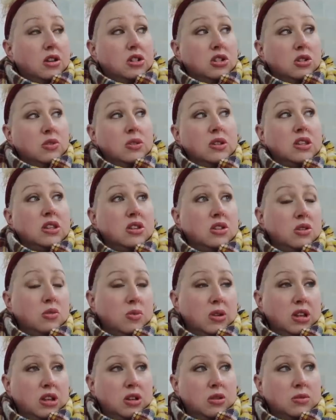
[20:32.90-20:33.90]
doing the new
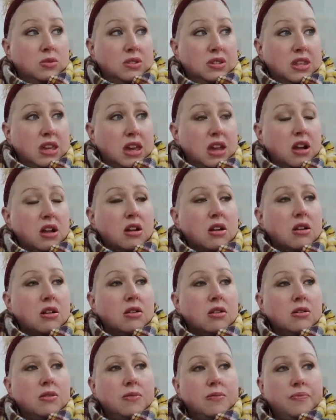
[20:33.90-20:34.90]
windows
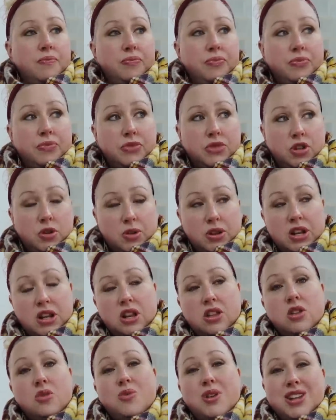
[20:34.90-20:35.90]
there, doing
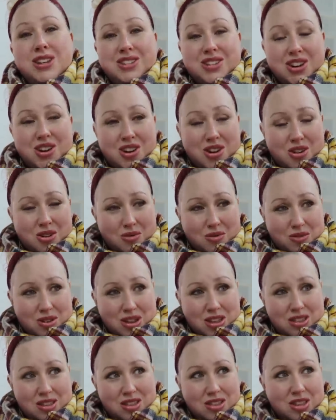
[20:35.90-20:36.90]
another window,
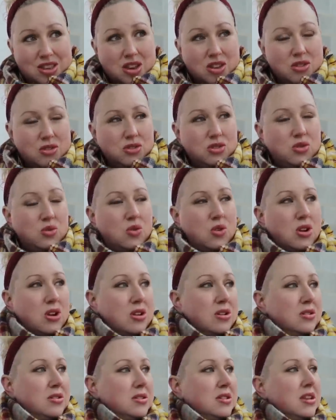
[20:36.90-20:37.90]
and then the other
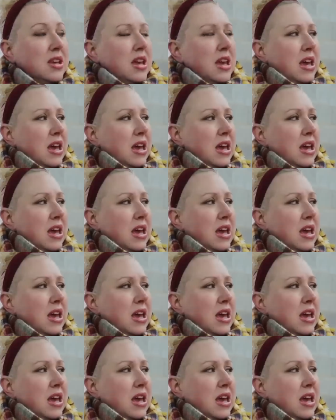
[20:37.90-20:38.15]
doors.